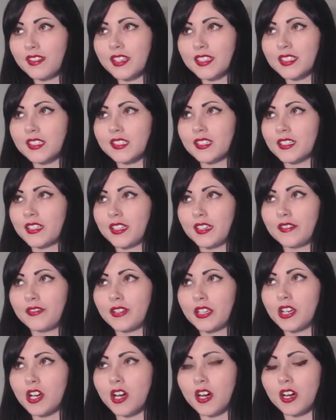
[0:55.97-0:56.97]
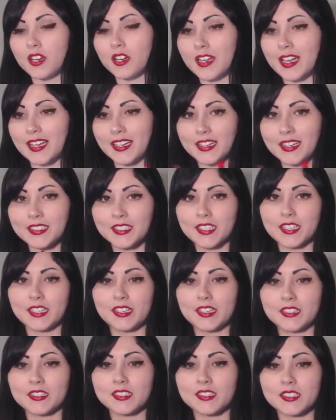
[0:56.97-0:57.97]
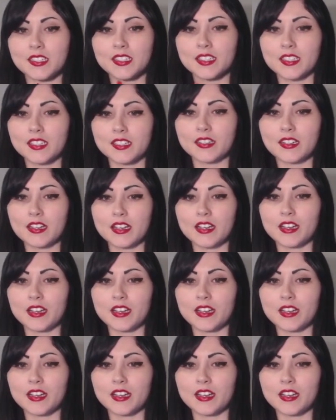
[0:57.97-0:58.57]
This is a given on any dating site,